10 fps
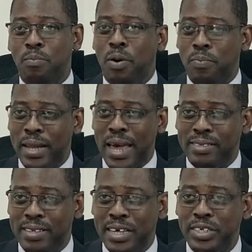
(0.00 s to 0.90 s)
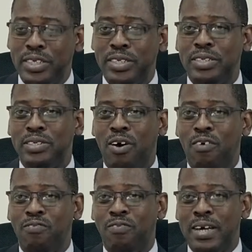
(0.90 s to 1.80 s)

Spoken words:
mobilization of